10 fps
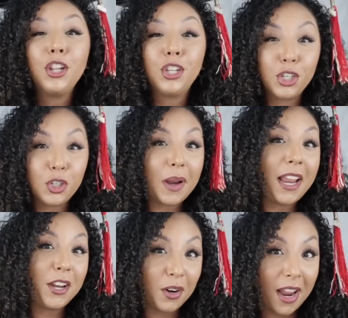to
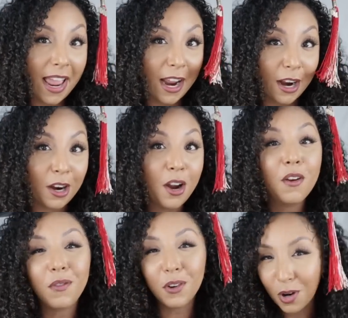straighten your hair
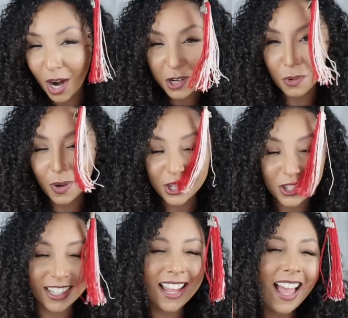for graduation.